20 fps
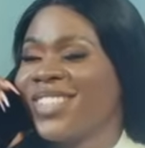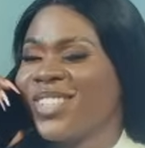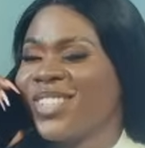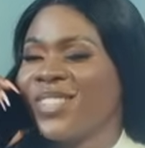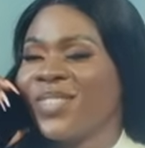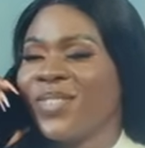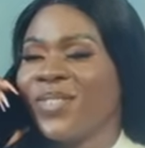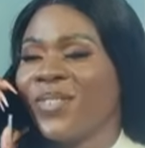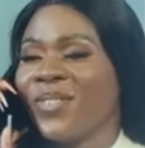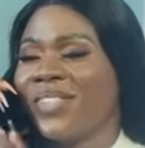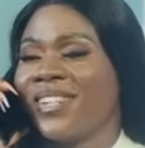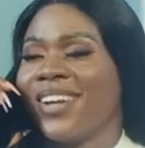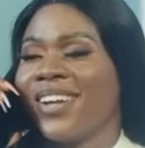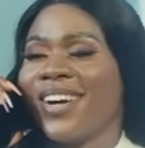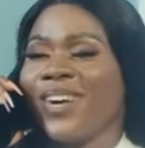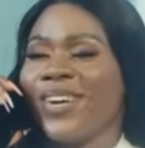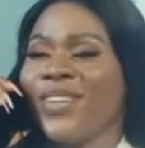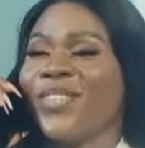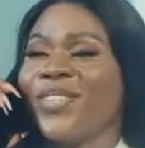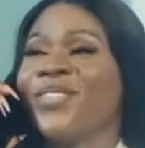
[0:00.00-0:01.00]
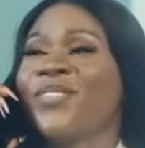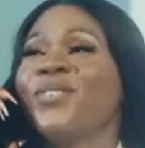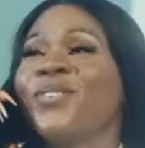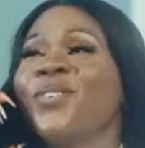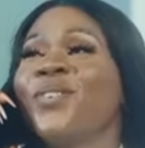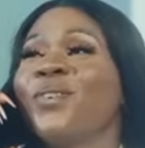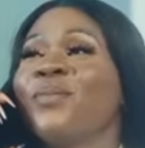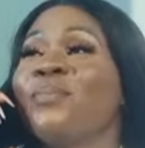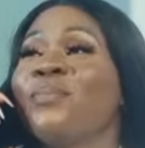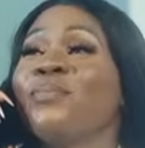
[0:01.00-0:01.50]
You know now, you
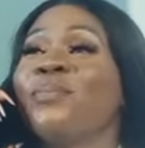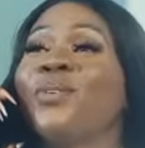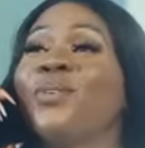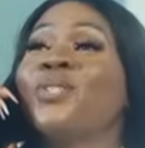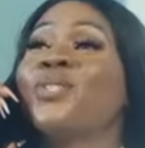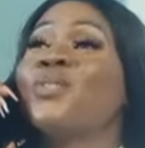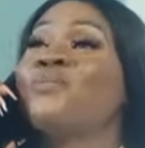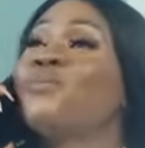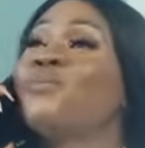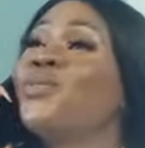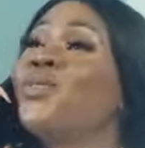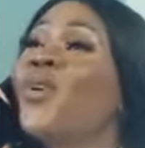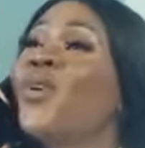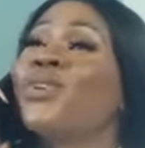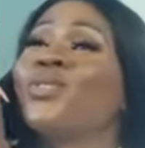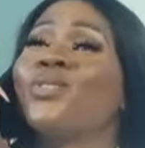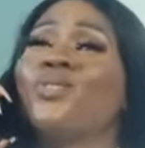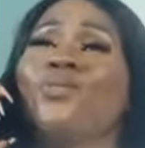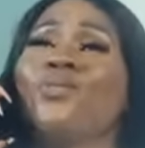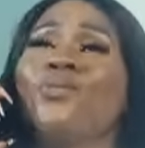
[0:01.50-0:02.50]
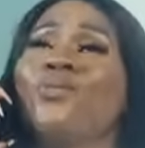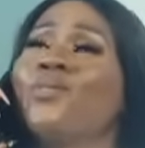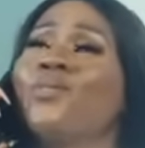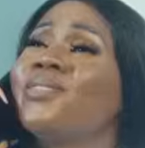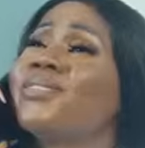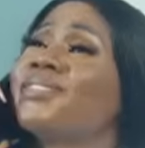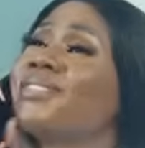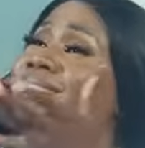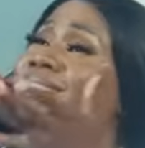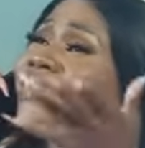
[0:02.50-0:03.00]
know your baby also, you ought to know
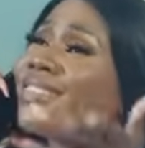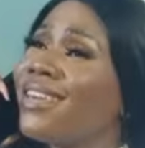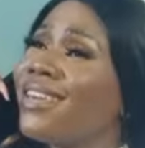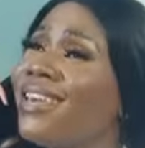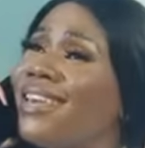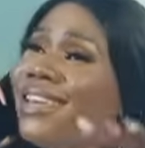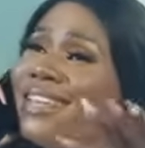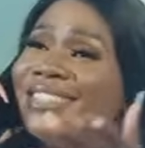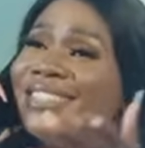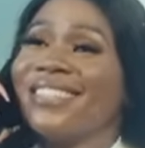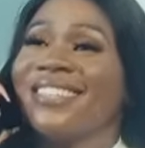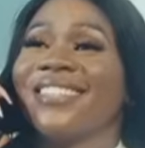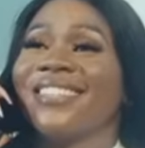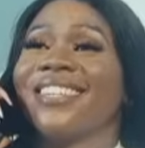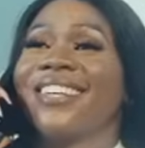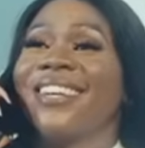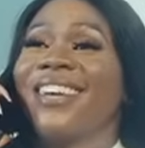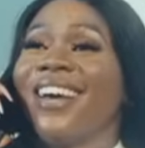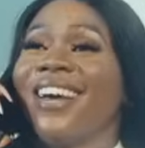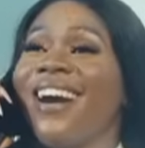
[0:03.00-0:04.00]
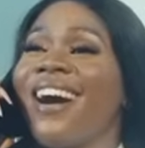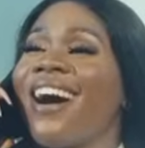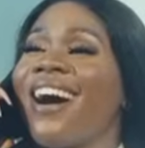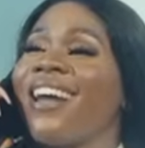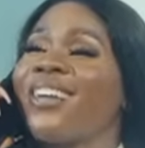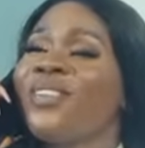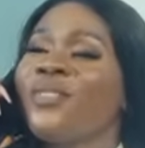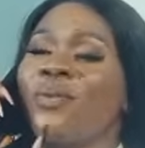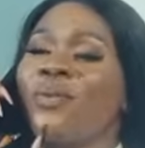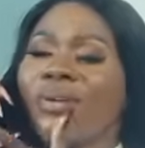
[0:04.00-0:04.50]
these things.
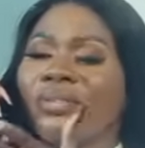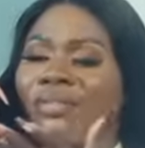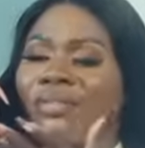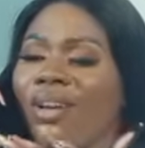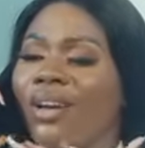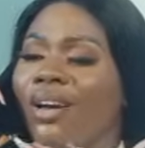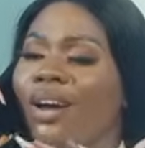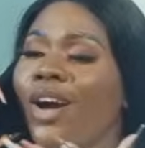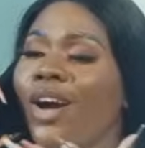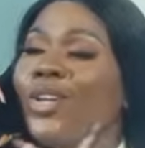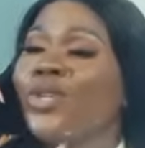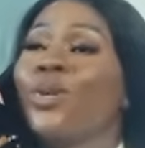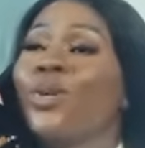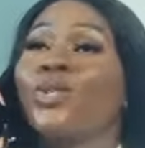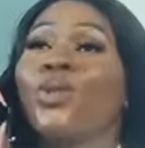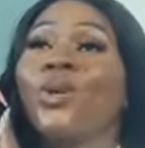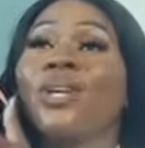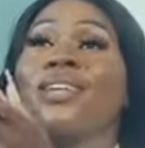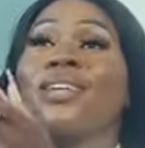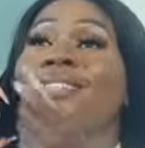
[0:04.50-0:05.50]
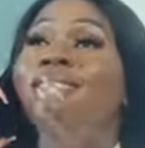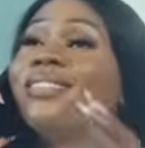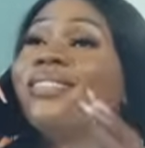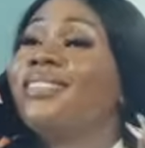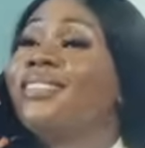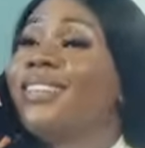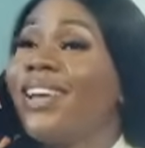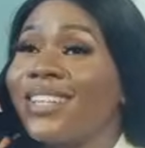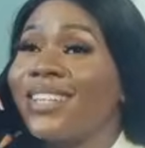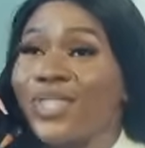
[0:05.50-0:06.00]
I know, you're talking to
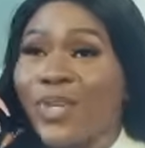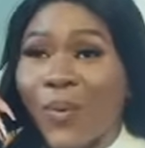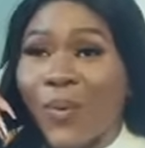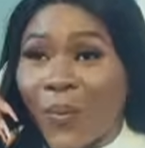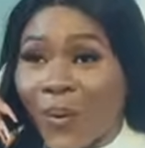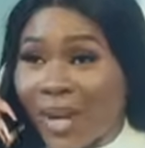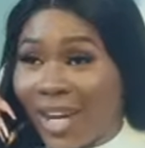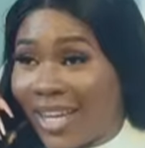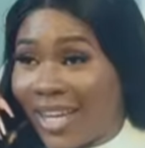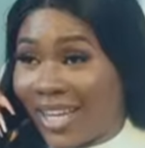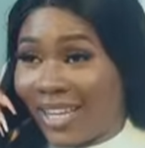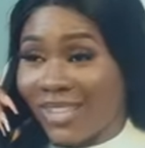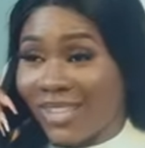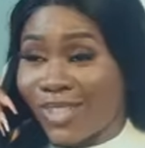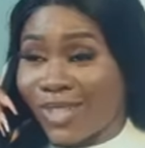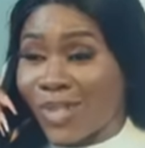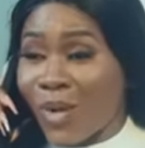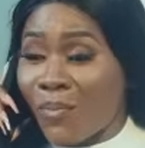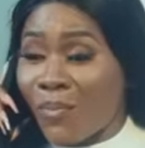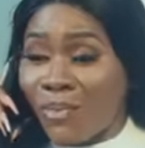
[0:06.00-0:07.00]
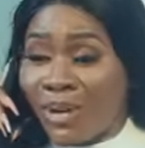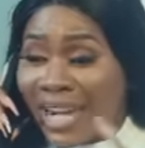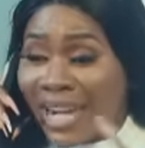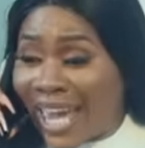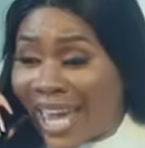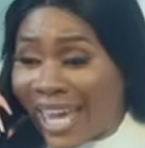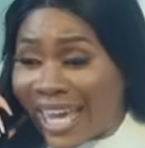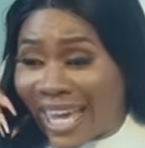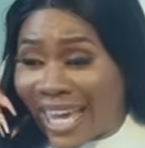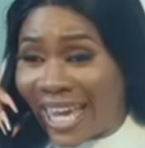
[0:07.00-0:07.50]
the next queen. Stop
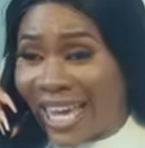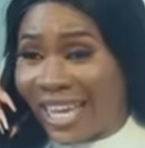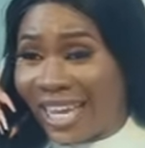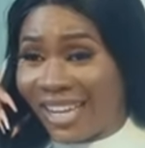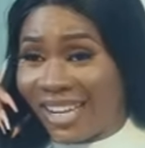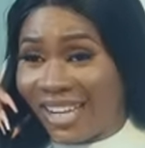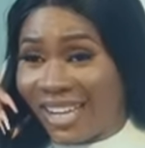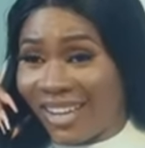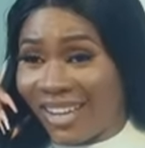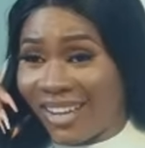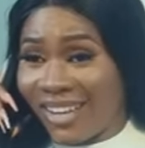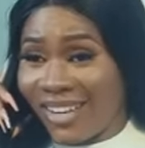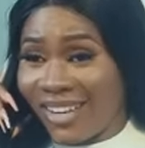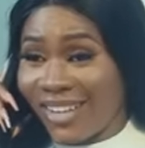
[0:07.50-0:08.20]
playing.